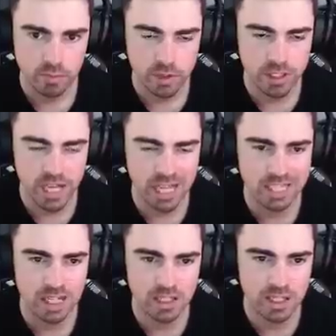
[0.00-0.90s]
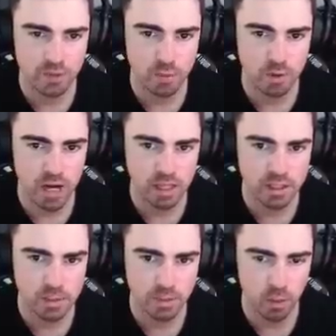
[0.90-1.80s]
Talon does have the
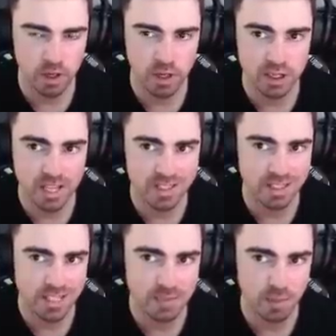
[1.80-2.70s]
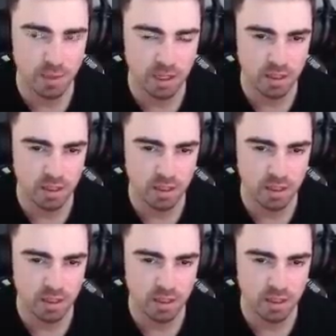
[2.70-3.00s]
Prowlers, but we're at 10 CS per minute.